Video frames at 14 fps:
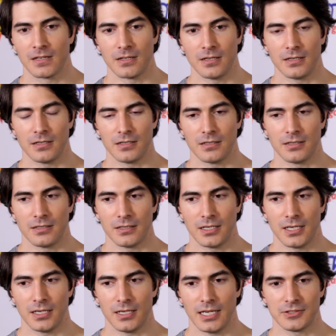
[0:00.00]

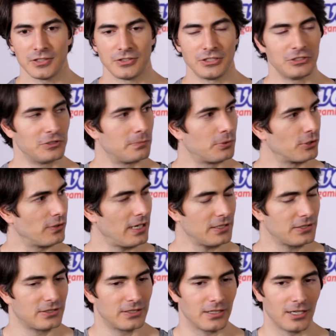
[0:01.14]
as the season progressed,